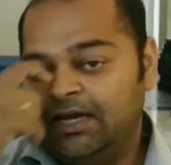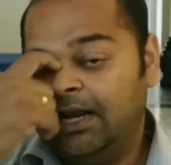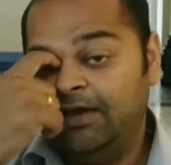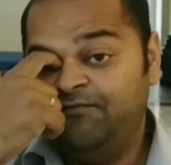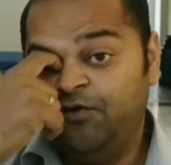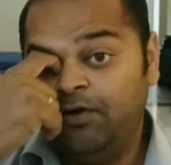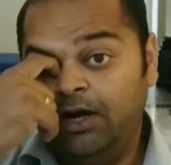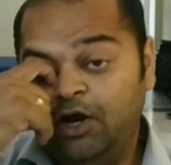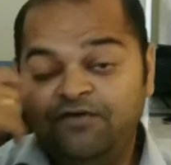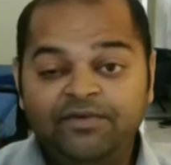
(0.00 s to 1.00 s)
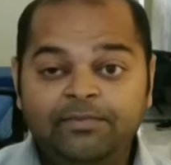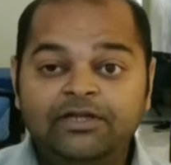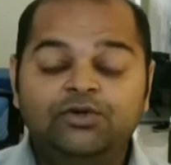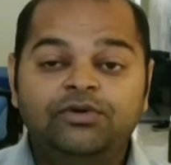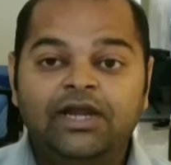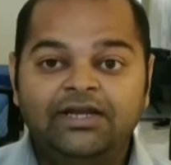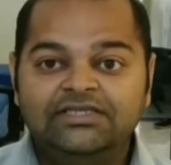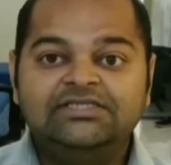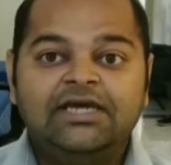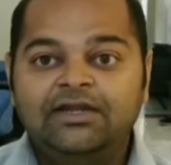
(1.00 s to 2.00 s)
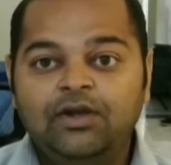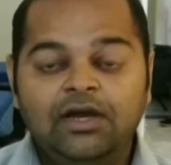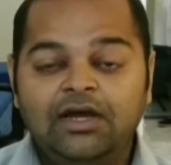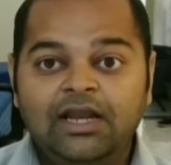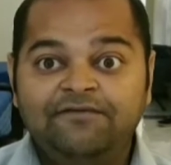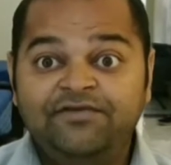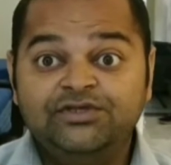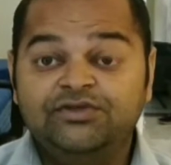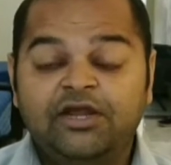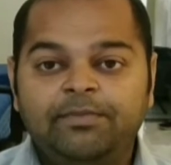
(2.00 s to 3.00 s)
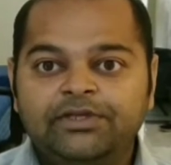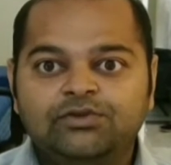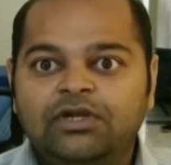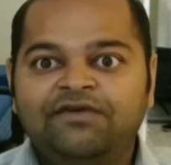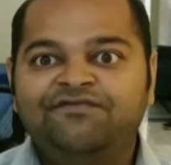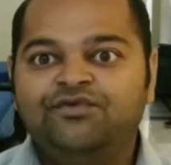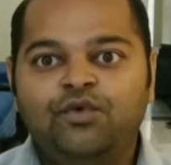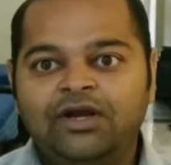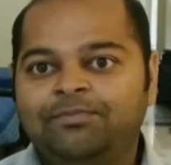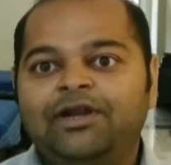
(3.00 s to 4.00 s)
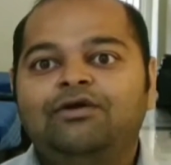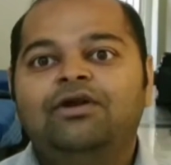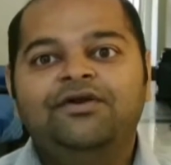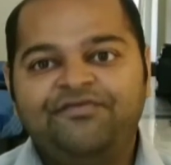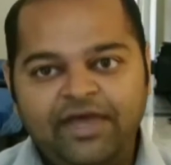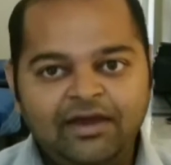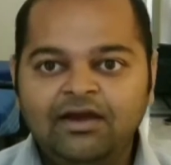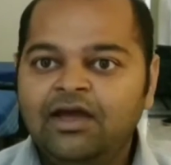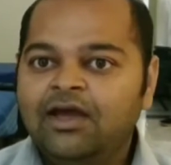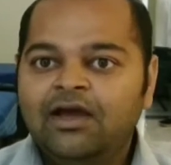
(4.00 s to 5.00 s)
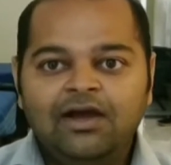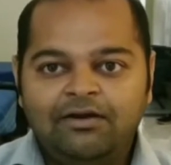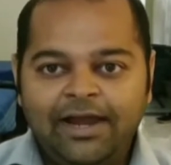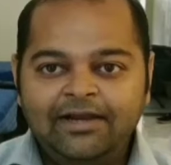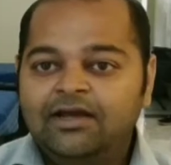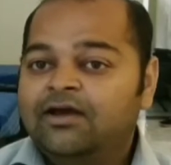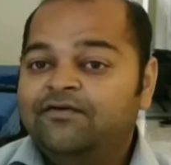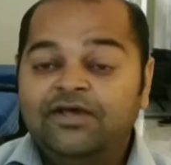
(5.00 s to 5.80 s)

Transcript: Like, for a lot of people don't understand like physiotherapy is only for one particular thing, right?